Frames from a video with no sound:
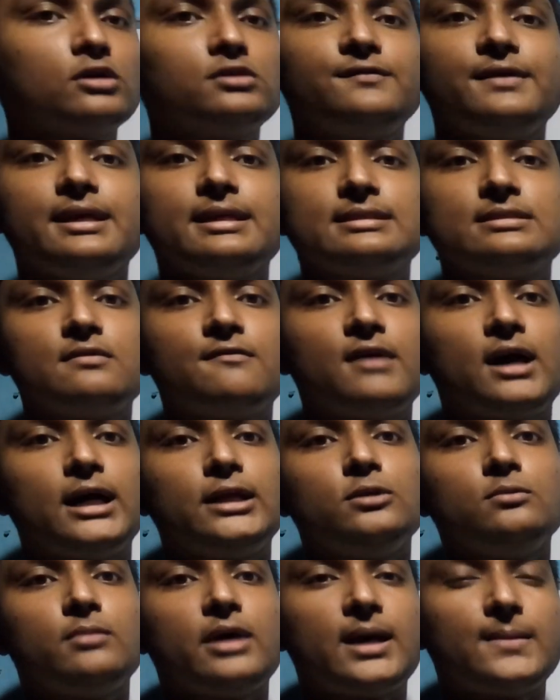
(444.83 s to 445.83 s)
always the
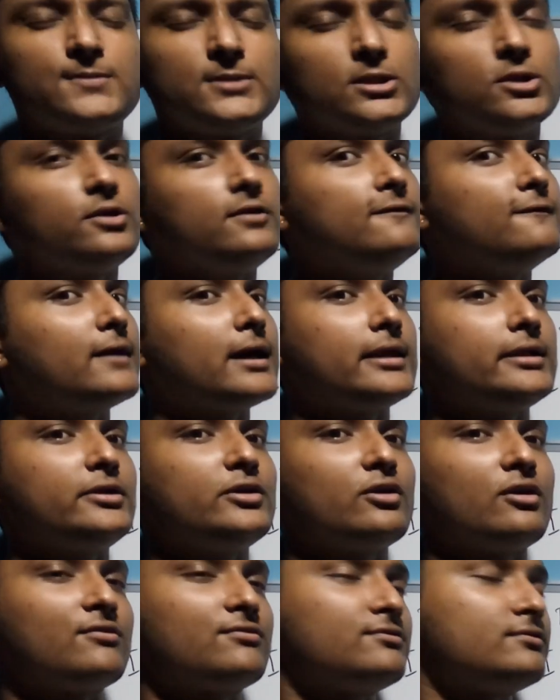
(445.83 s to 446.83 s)
value, absolute
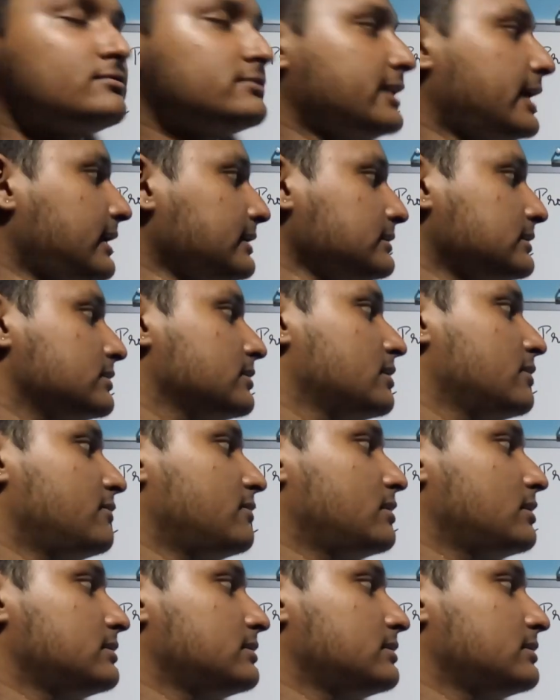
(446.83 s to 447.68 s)
value of that